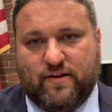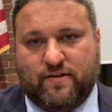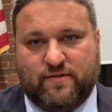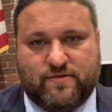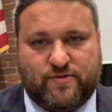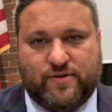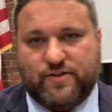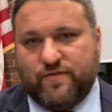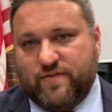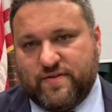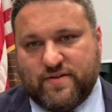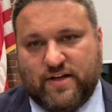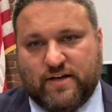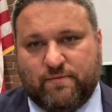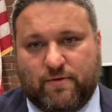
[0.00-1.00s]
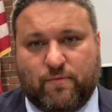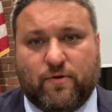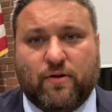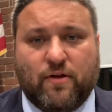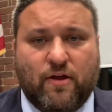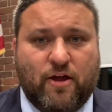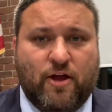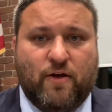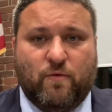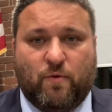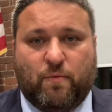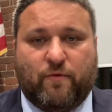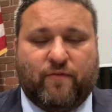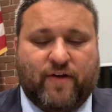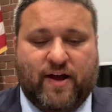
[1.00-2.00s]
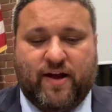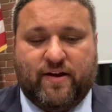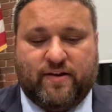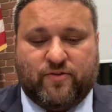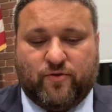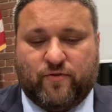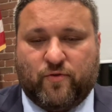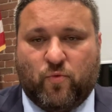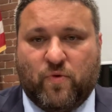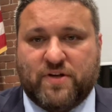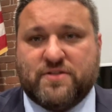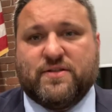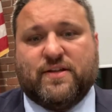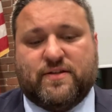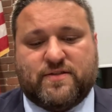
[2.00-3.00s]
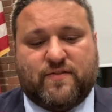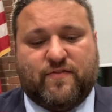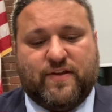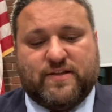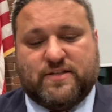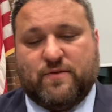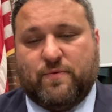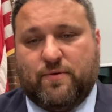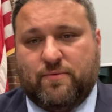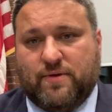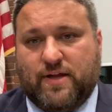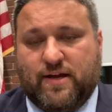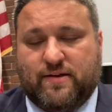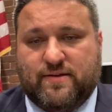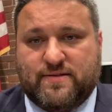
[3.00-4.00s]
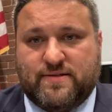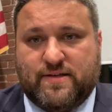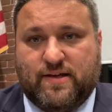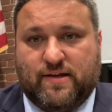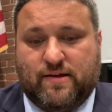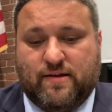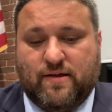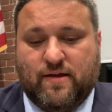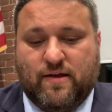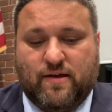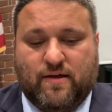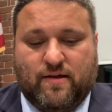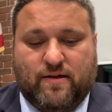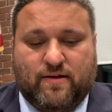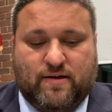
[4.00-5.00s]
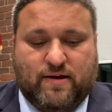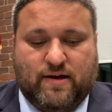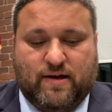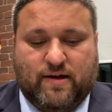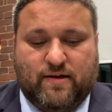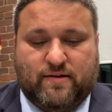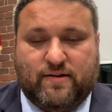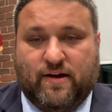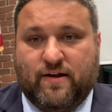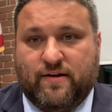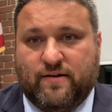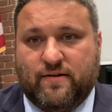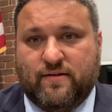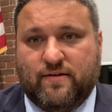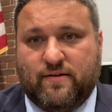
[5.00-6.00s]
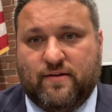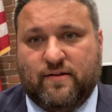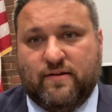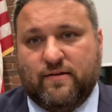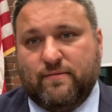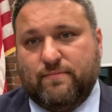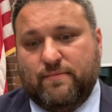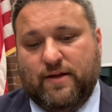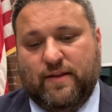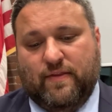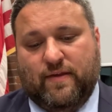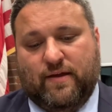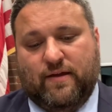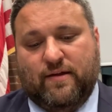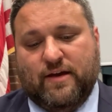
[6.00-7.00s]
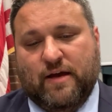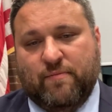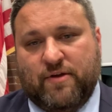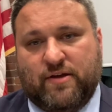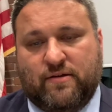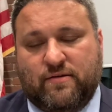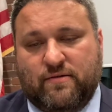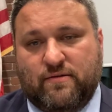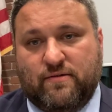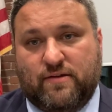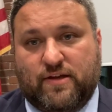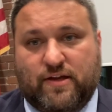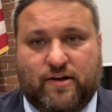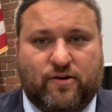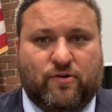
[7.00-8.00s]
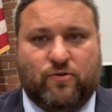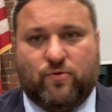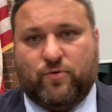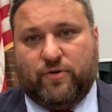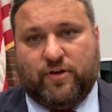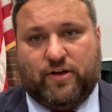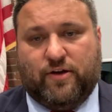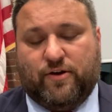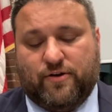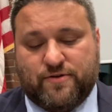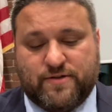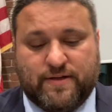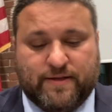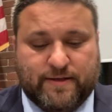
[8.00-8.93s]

So each of the selectmen will provide a sort of a wish list of things that we would like to see done in the coming year or years.